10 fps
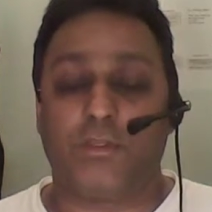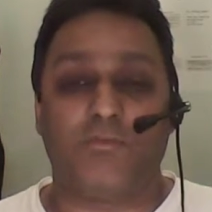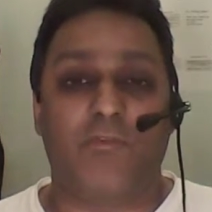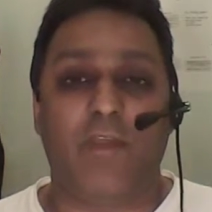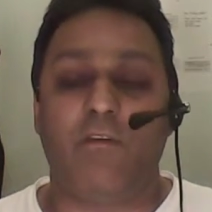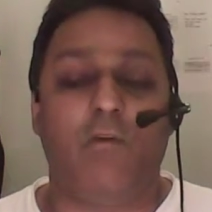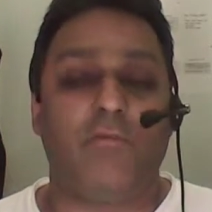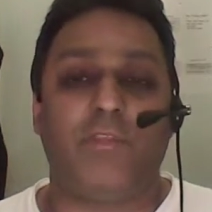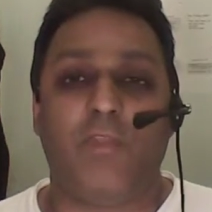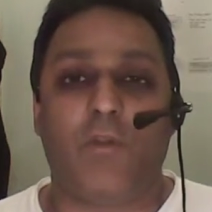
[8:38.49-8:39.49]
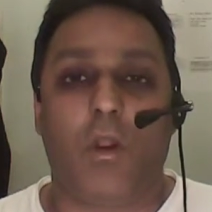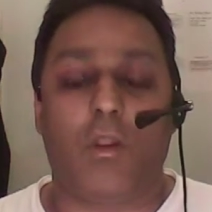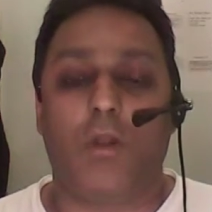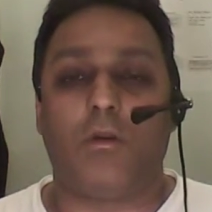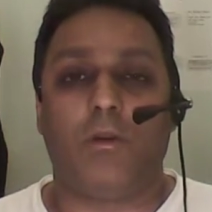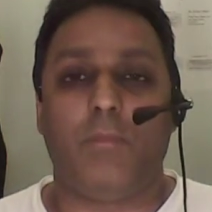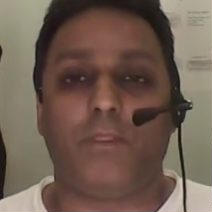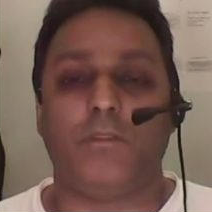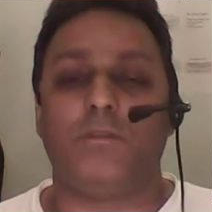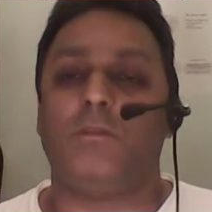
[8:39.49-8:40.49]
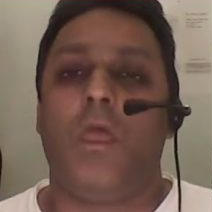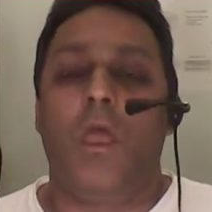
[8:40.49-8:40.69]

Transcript: because very often they've got concomitant